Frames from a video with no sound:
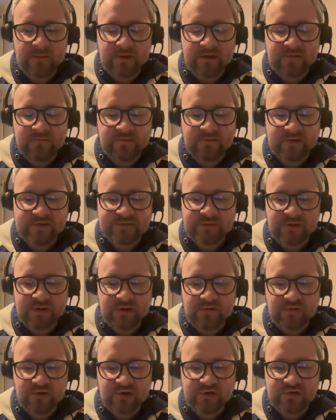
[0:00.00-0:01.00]
even
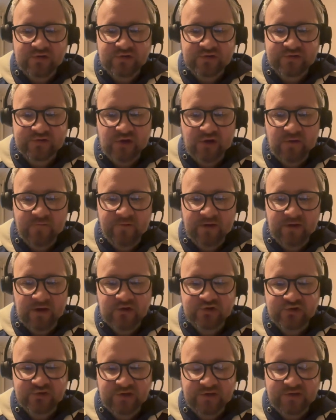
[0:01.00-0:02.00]
despite Rangers' horrific
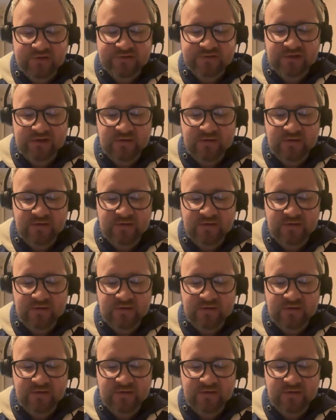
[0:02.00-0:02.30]
injuries